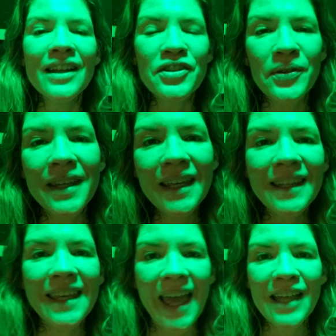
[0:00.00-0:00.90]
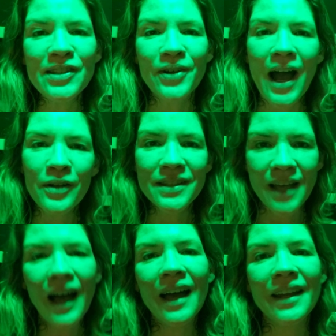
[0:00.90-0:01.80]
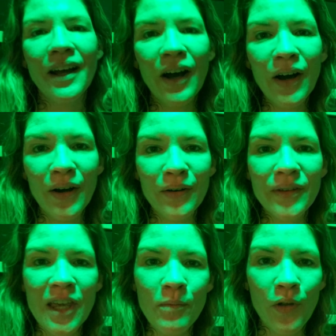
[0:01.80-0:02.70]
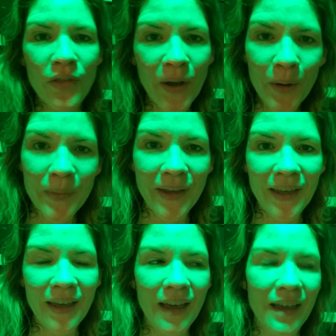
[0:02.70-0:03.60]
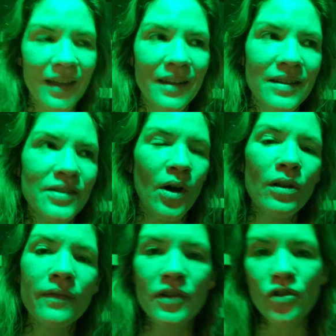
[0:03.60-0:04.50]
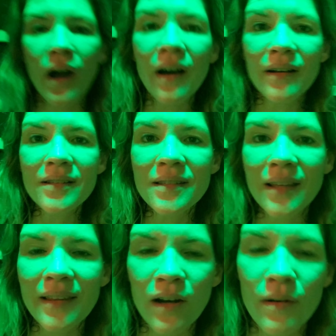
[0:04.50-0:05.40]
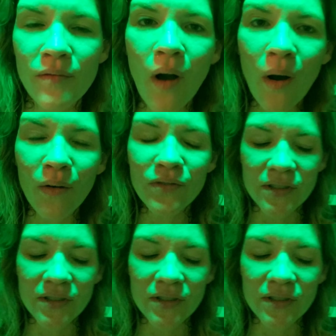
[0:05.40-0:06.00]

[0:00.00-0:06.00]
to healing cancer outside of chemotherapy and all of the drugs that are involved.